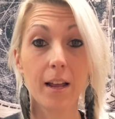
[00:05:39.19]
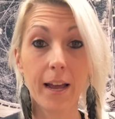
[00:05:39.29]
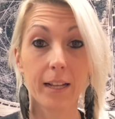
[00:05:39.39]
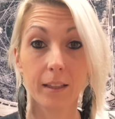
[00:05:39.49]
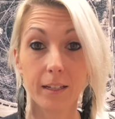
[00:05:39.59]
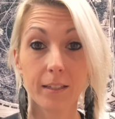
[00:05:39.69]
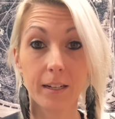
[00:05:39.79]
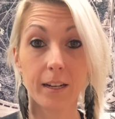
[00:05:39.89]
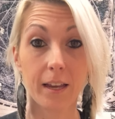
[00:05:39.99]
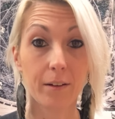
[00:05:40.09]
and
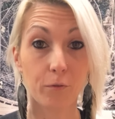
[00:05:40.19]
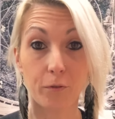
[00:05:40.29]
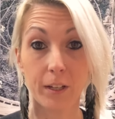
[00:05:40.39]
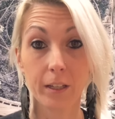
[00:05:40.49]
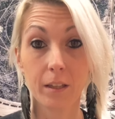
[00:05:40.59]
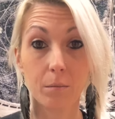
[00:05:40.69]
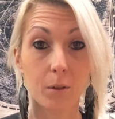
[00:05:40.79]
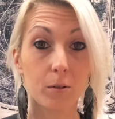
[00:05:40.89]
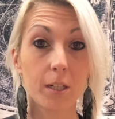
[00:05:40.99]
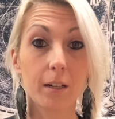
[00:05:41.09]
listening and feeling the
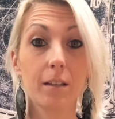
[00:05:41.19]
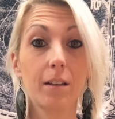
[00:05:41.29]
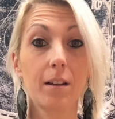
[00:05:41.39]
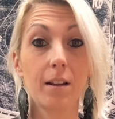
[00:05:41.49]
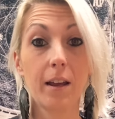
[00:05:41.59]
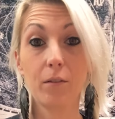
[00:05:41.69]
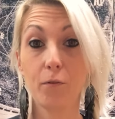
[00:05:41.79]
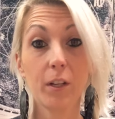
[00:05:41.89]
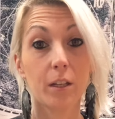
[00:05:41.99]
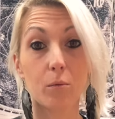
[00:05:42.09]
music and
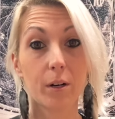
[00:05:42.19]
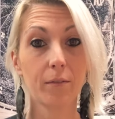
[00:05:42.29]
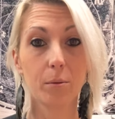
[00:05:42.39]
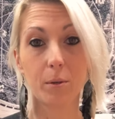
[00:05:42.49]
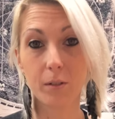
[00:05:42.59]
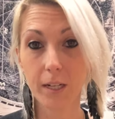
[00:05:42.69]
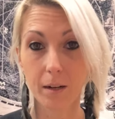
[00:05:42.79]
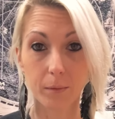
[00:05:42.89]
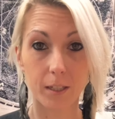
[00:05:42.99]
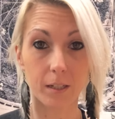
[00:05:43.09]
feeling whatever music
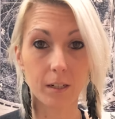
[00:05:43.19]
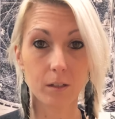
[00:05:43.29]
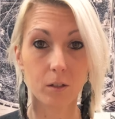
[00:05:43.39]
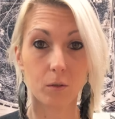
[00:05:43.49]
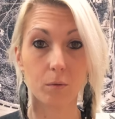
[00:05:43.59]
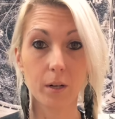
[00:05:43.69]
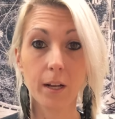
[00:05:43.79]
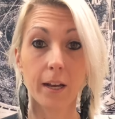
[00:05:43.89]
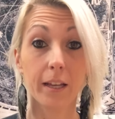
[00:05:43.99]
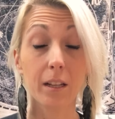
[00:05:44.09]
I'm listening to.
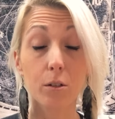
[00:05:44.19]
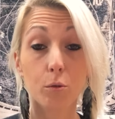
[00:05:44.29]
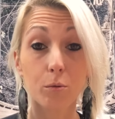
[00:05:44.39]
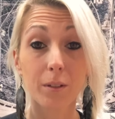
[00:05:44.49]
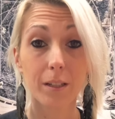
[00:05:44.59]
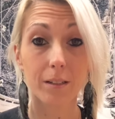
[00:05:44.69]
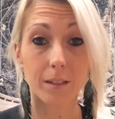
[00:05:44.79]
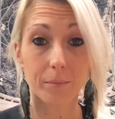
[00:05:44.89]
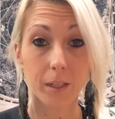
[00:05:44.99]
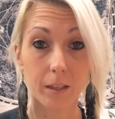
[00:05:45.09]
And that truly is
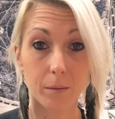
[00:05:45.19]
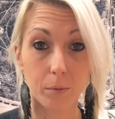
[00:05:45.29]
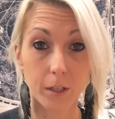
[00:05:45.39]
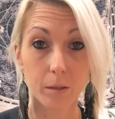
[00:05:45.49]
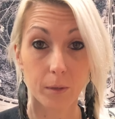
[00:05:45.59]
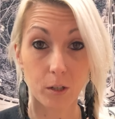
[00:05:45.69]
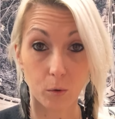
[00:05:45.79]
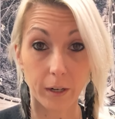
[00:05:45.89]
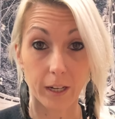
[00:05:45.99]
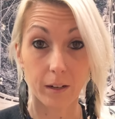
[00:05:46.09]
something that brings me
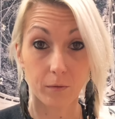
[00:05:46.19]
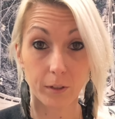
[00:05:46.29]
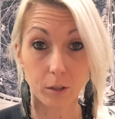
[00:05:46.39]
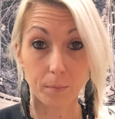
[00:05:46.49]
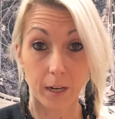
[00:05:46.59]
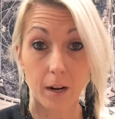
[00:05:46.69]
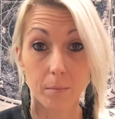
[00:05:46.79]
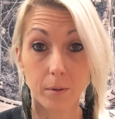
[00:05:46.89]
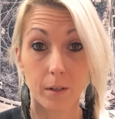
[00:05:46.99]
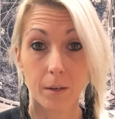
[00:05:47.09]
joy and fills me
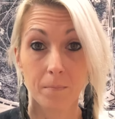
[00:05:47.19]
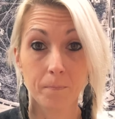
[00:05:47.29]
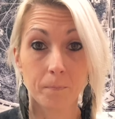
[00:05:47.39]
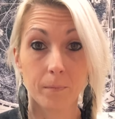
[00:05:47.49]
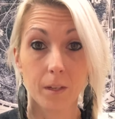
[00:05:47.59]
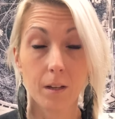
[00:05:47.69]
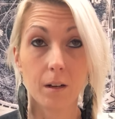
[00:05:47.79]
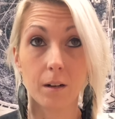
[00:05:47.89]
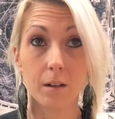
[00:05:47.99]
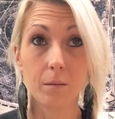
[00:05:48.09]
up.
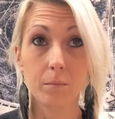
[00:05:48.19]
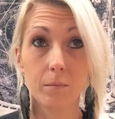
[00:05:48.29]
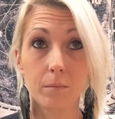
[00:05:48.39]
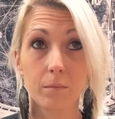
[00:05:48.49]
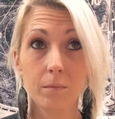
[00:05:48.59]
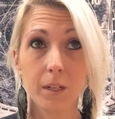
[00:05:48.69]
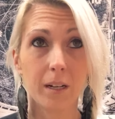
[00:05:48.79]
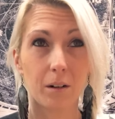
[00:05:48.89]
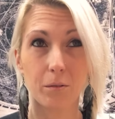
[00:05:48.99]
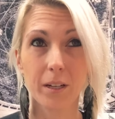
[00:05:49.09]
And
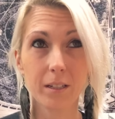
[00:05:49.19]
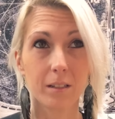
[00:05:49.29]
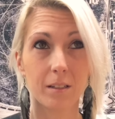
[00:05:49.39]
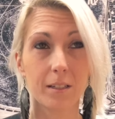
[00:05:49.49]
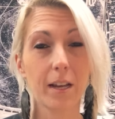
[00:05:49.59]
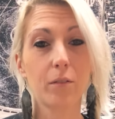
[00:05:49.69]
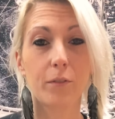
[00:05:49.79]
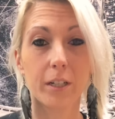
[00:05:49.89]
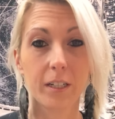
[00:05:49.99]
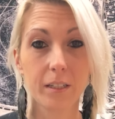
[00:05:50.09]
I know that doesn't sound
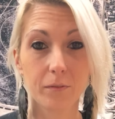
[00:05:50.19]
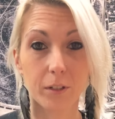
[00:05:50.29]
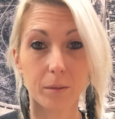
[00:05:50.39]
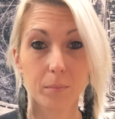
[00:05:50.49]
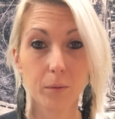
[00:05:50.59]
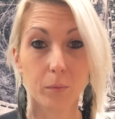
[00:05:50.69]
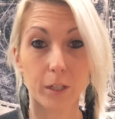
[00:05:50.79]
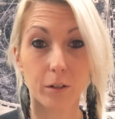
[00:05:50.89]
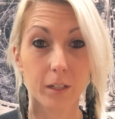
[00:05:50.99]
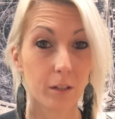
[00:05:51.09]
very different, but when
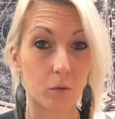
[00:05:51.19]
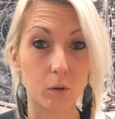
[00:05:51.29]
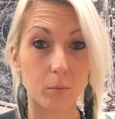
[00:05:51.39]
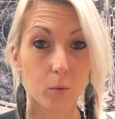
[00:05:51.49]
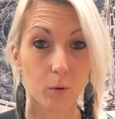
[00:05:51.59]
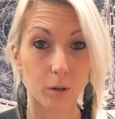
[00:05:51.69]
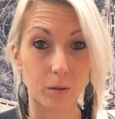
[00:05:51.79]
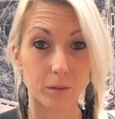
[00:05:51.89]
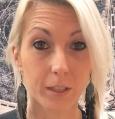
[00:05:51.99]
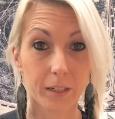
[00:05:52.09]
you're in the normal
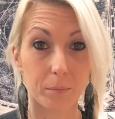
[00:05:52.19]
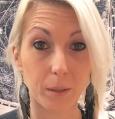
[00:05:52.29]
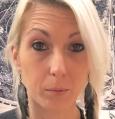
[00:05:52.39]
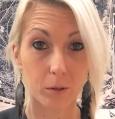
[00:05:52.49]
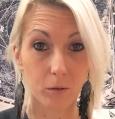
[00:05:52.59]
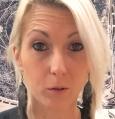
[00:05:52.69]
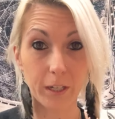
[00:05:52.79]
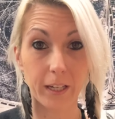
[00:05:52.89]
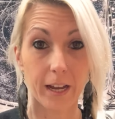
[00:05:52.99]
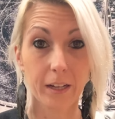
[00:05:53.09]
world and people are
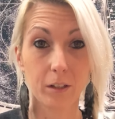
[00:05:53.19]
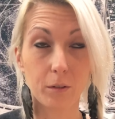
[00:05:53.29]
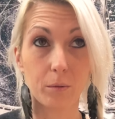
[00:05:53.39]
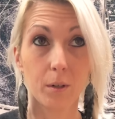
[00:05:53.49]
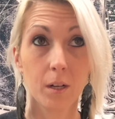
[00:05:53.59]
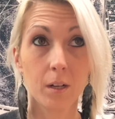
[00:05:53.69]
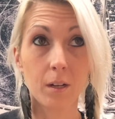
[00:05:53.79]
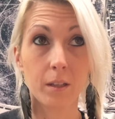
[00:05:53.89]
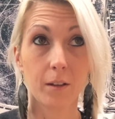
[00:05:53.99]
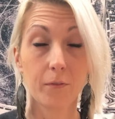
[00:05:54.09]
looking at you,
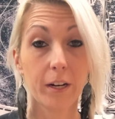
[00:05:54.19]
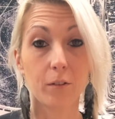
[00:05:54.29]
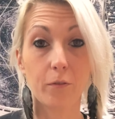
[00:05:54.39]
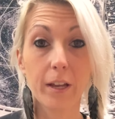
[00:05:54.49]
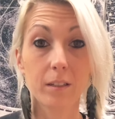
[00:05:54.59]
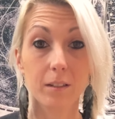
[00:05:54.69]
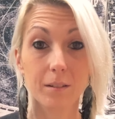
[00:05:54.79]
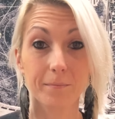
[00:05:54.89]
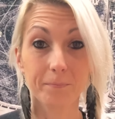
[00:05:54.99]
they find offense